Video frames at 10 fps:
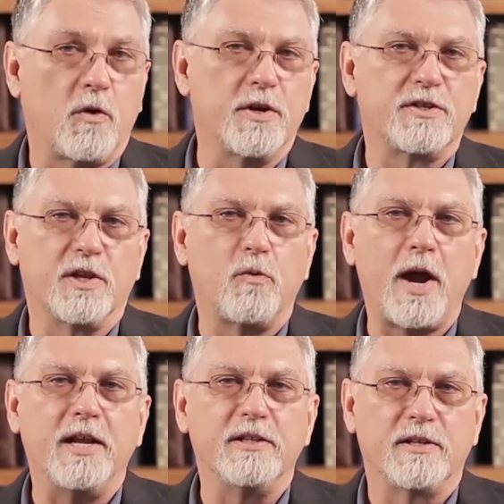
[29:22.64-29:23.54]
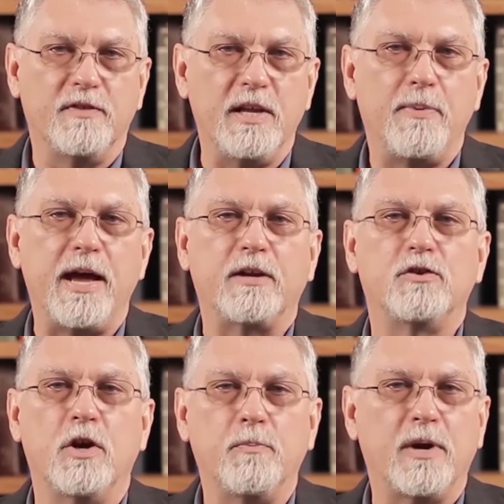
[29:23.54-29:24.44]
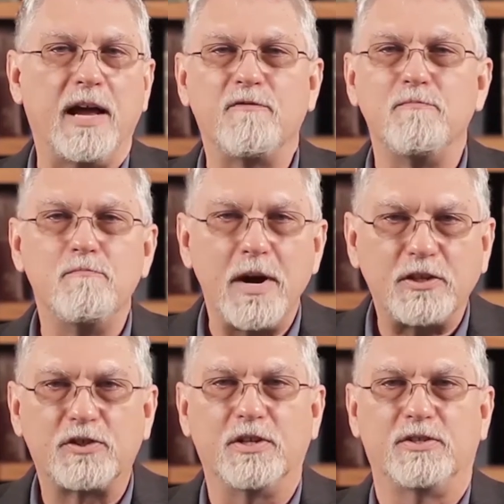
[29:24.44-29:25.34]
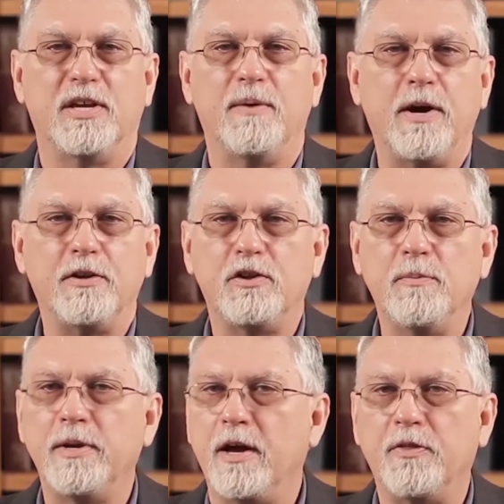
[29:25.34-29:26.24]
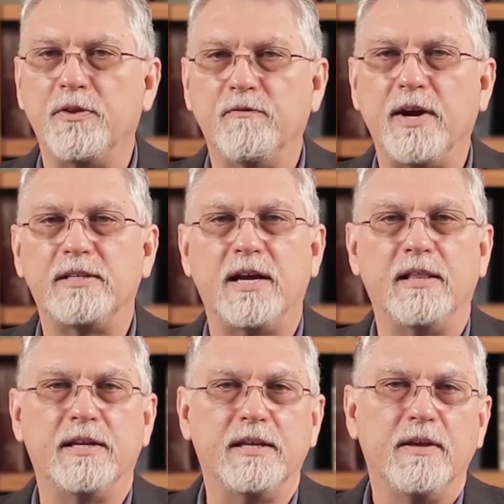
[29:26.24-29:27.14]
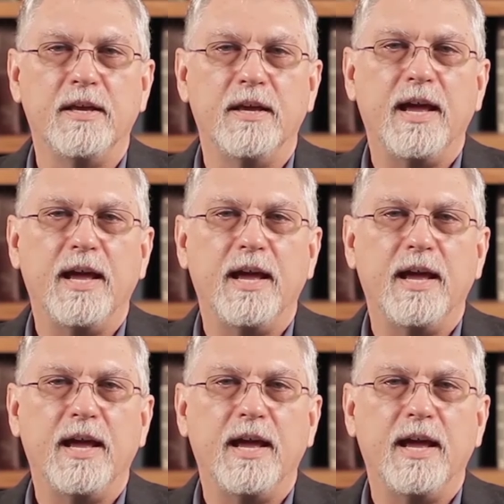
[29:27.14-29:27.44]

Of course, the writings of Deepak Chopra have much to say about human health and vitality